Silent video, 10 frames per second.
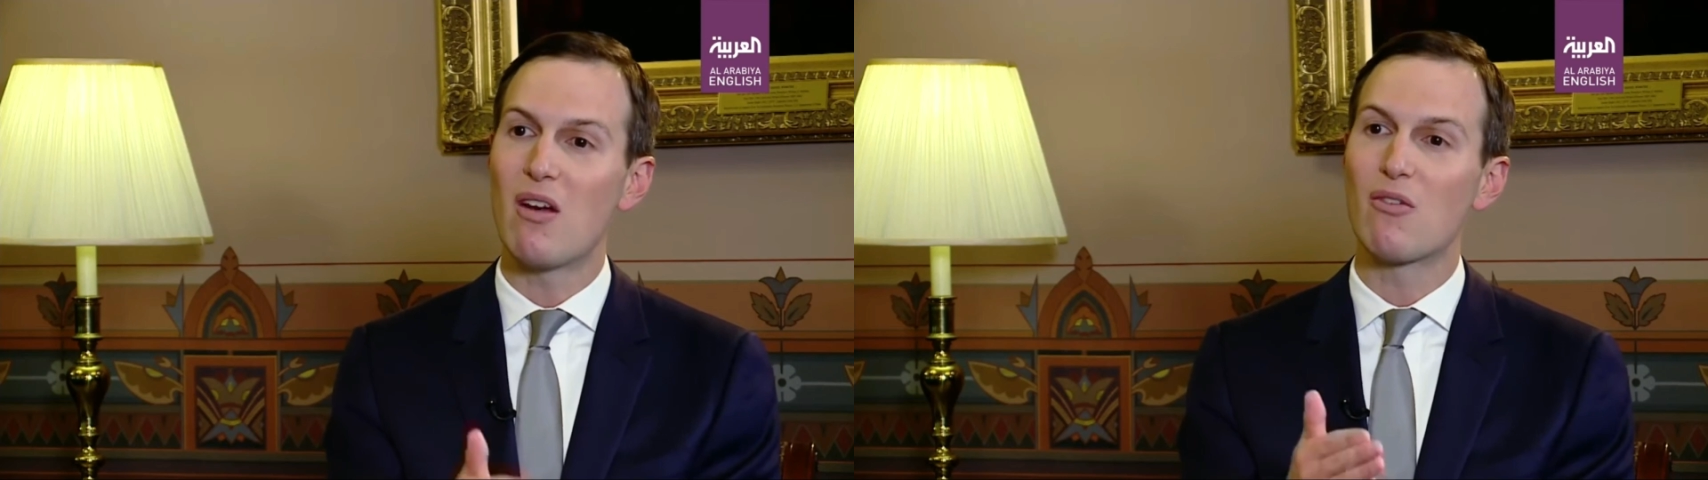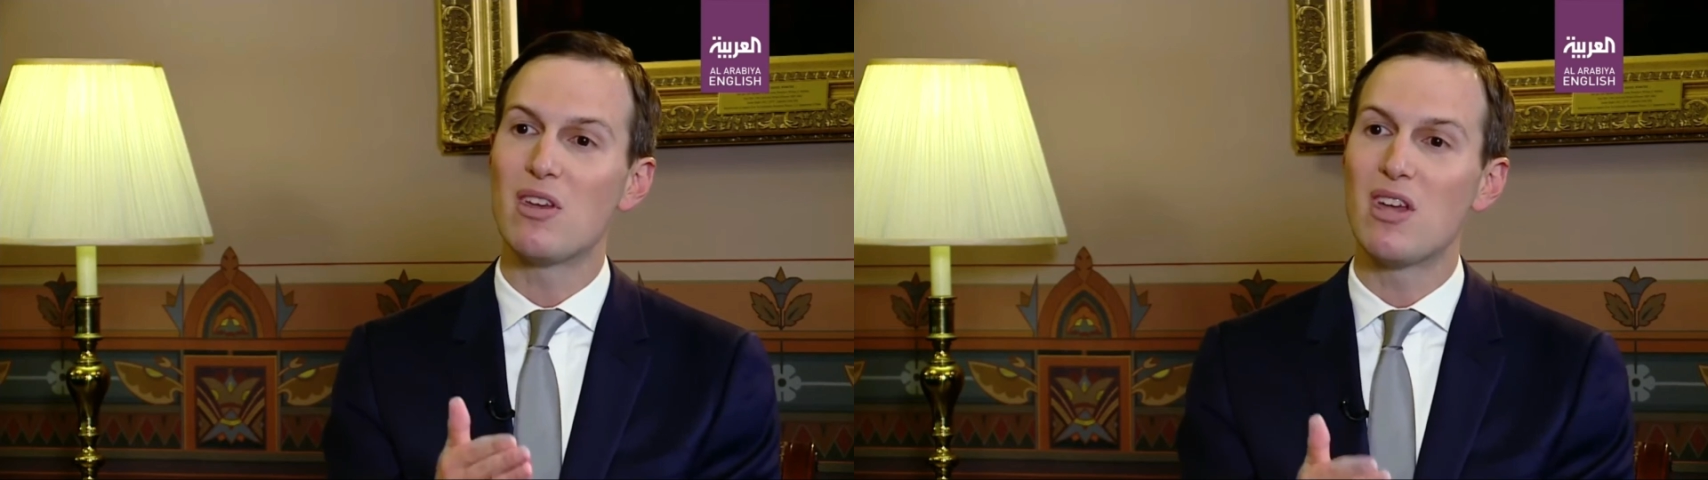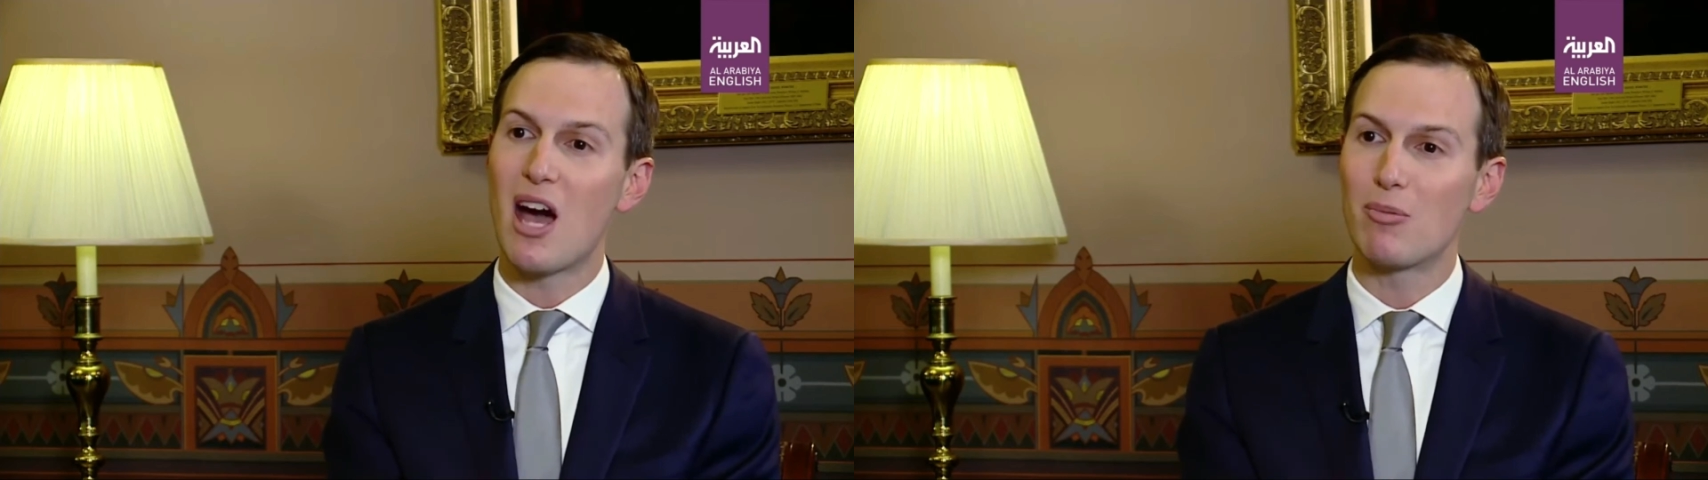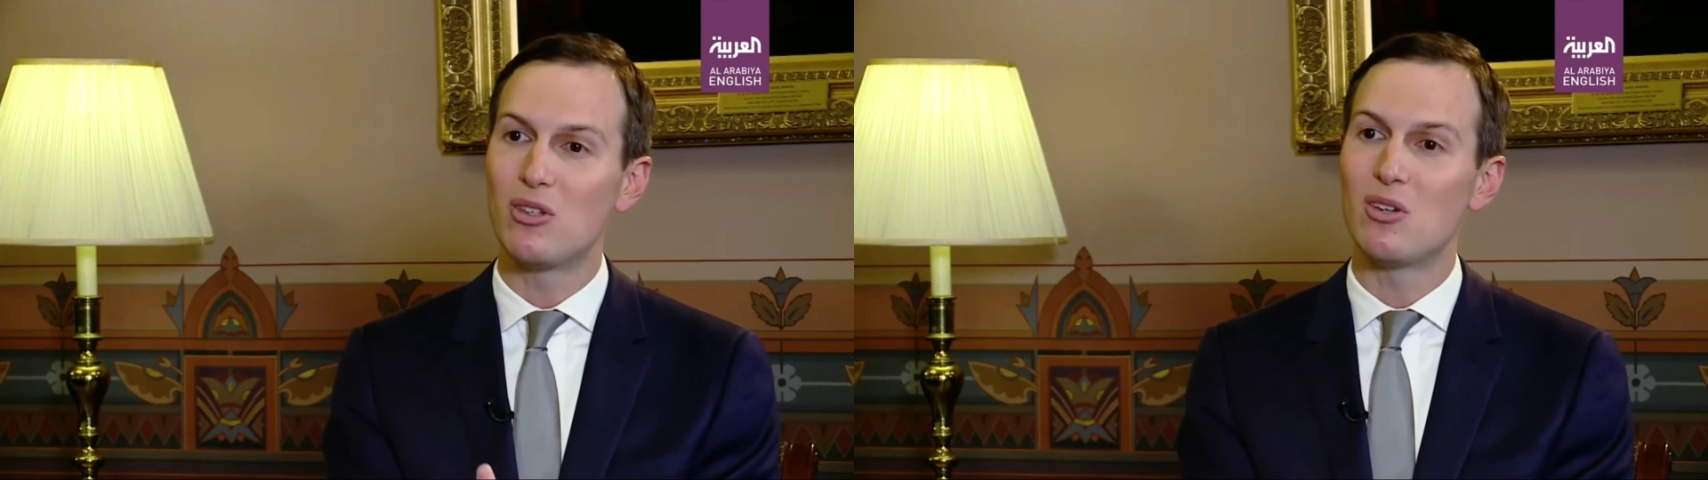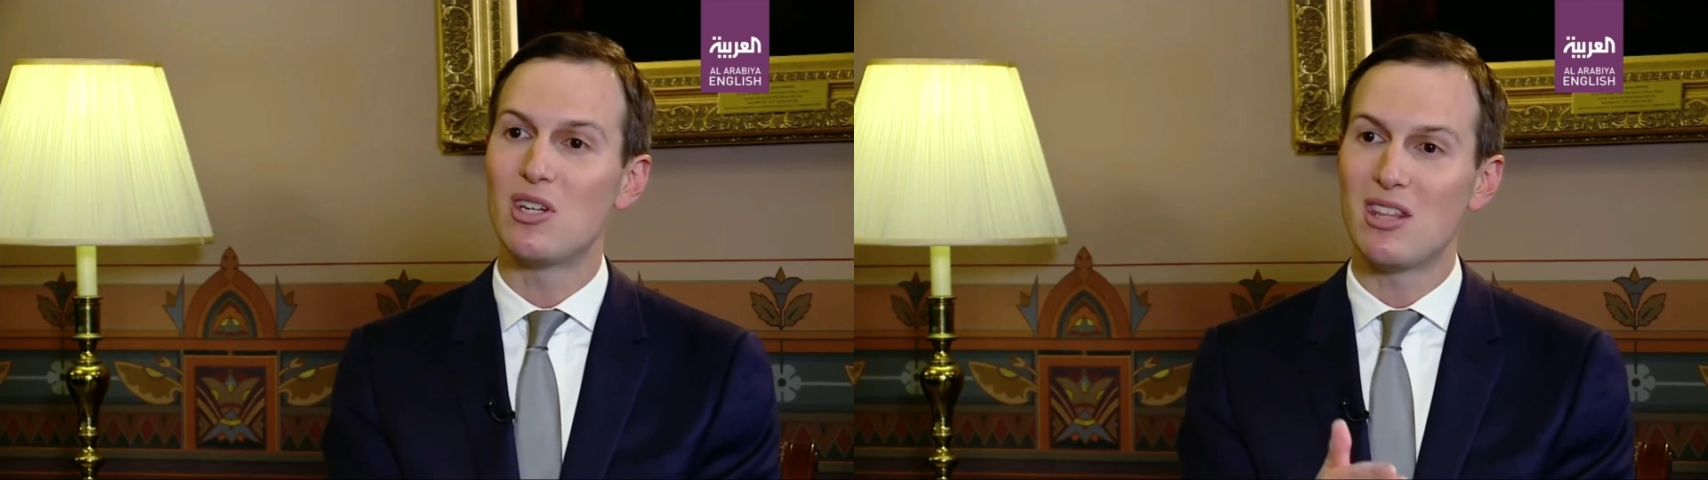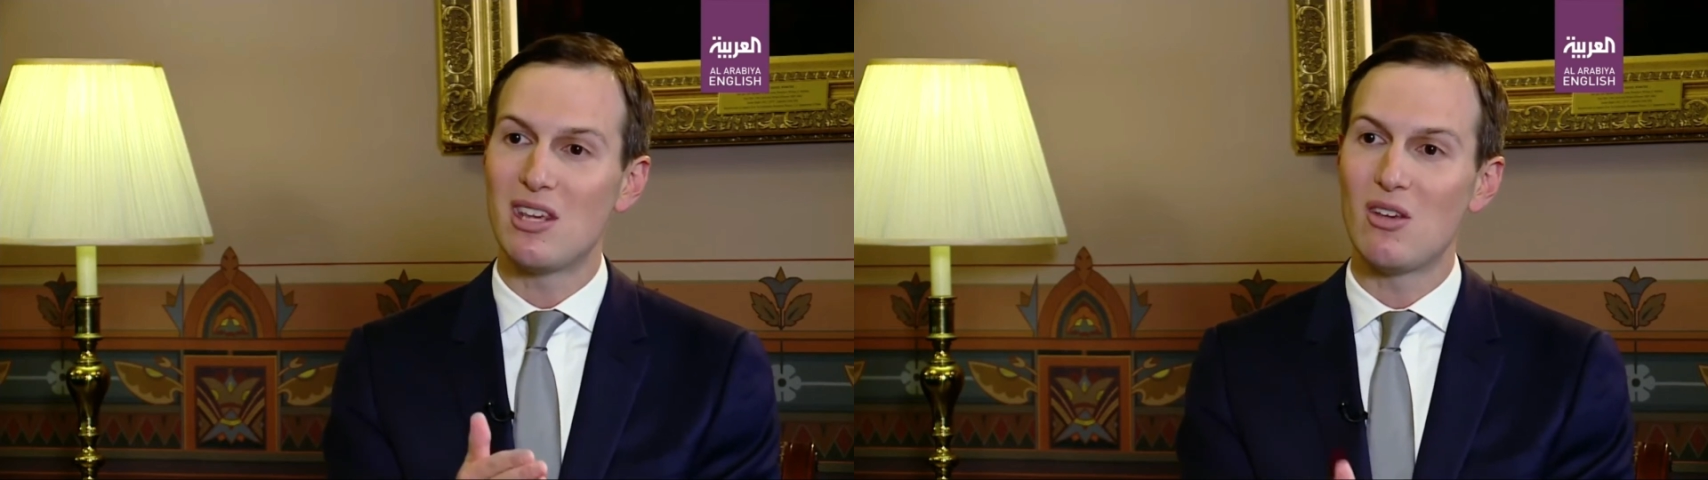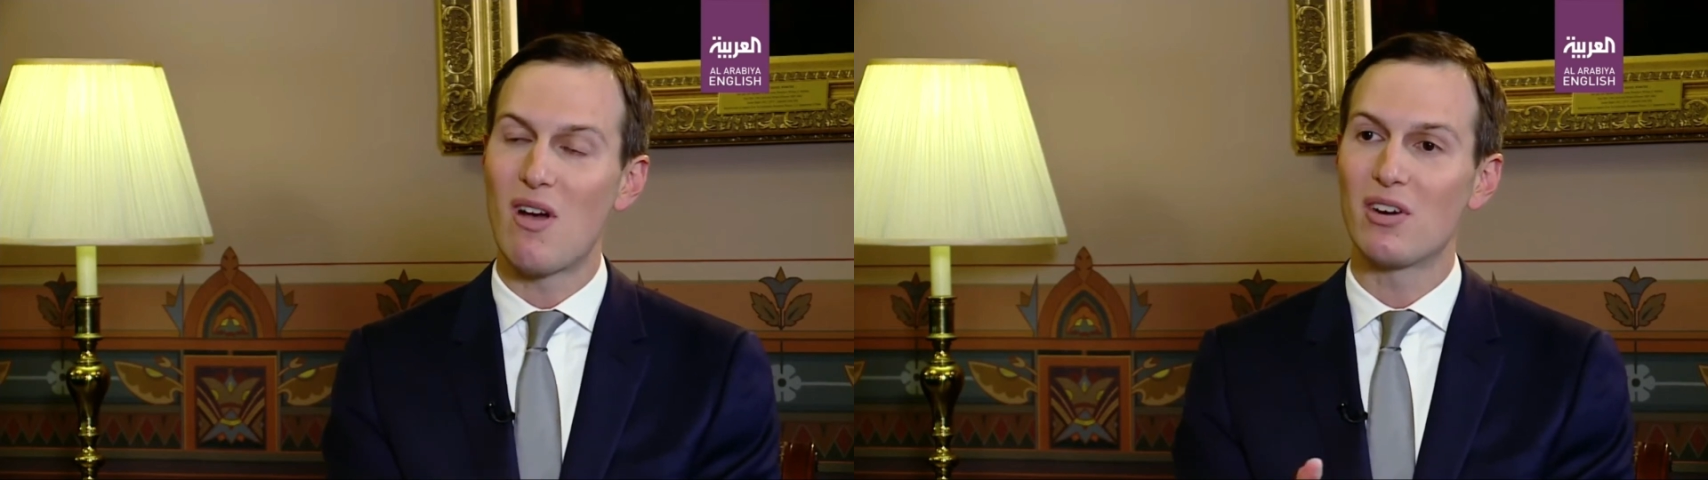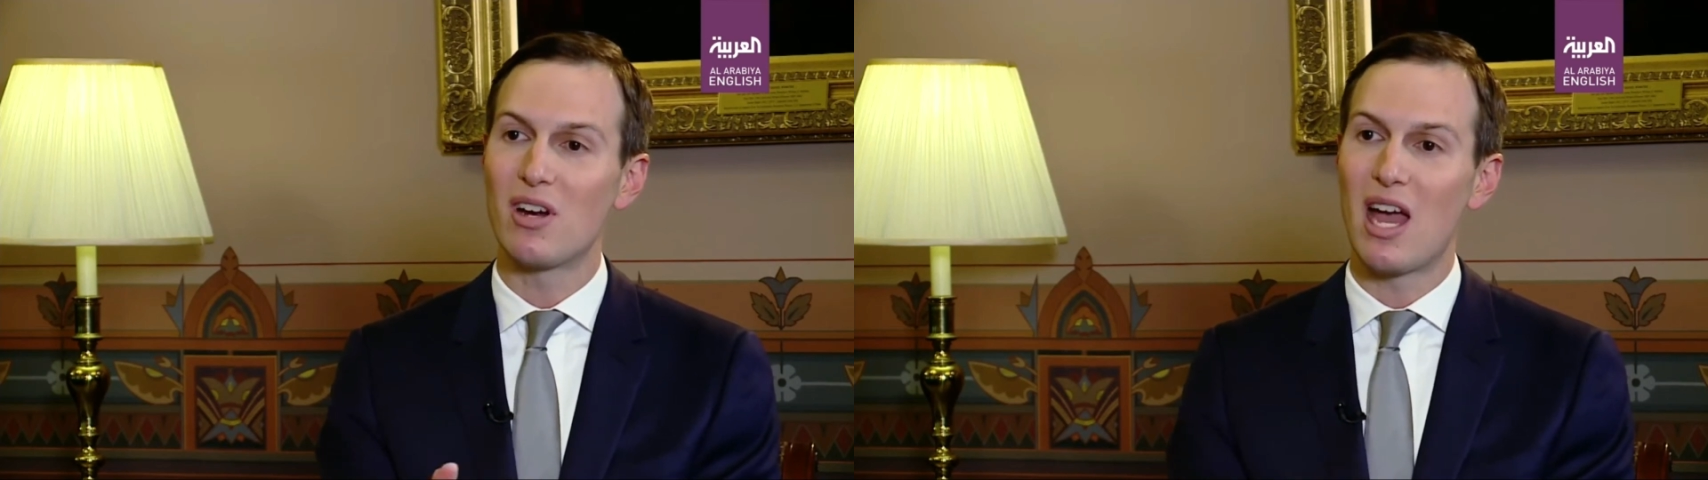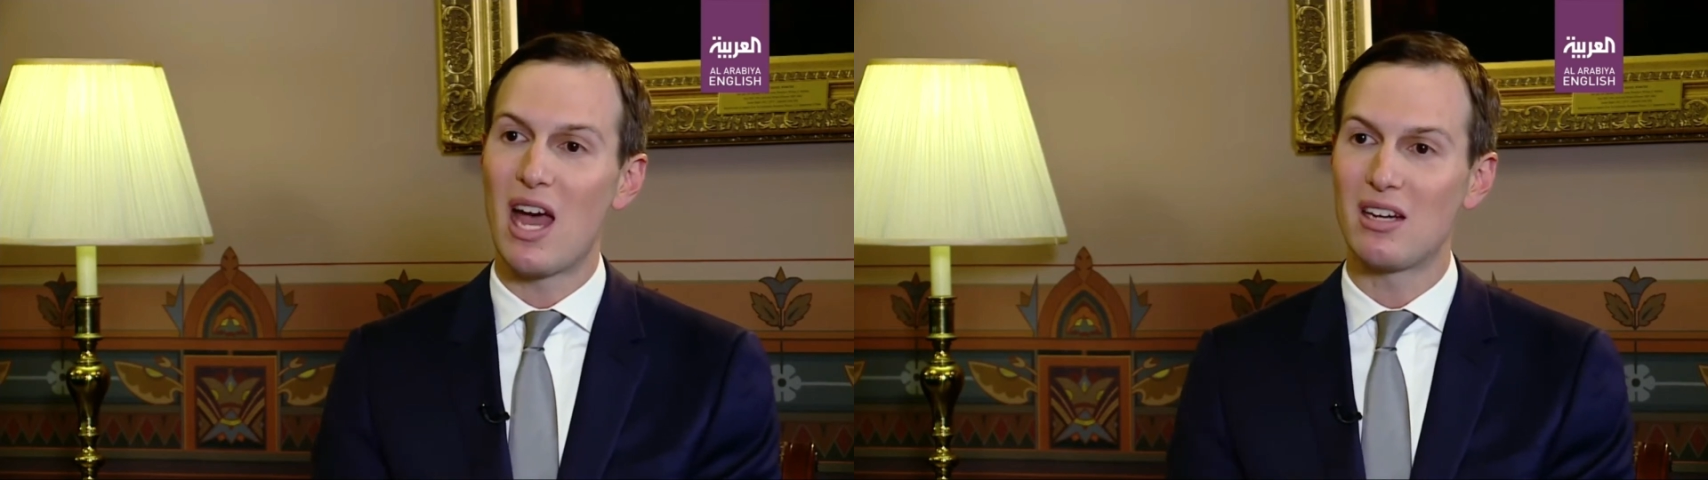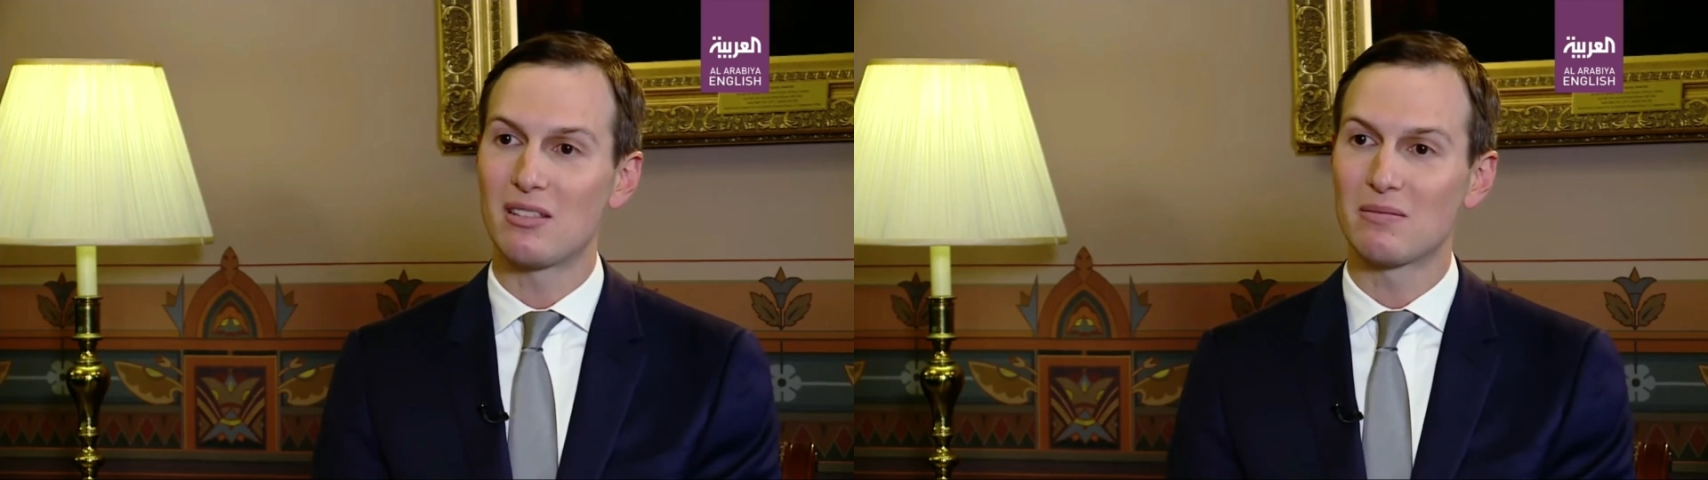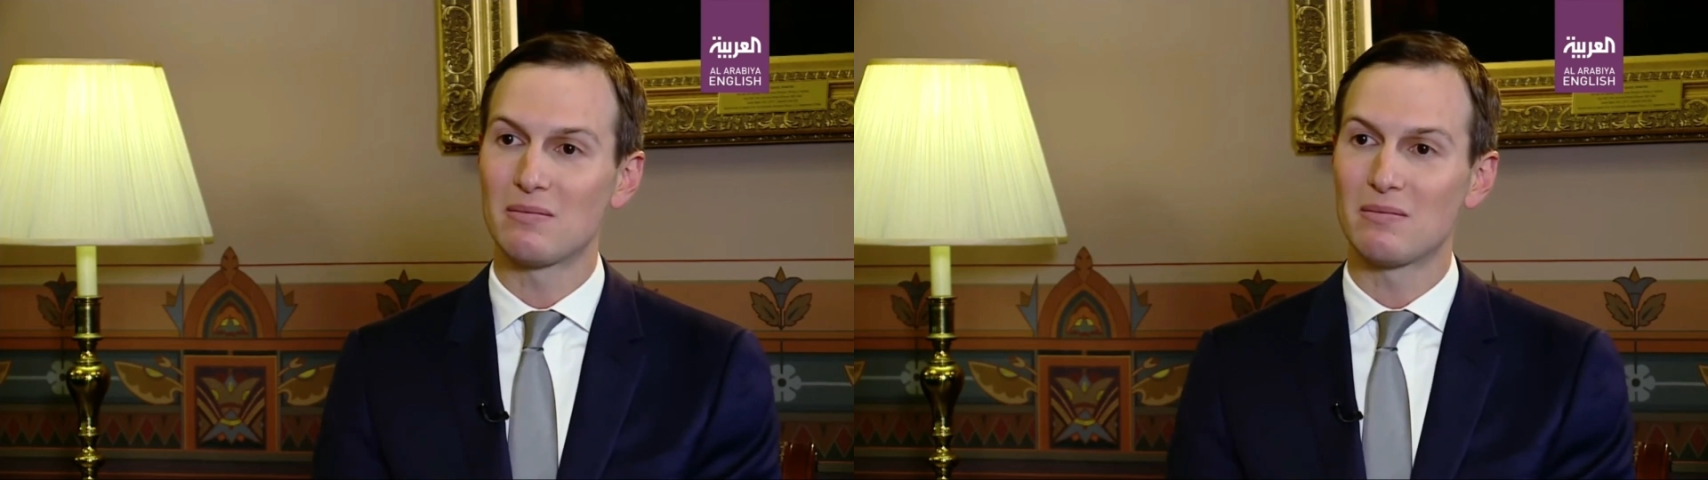every opportunity that you've ever had.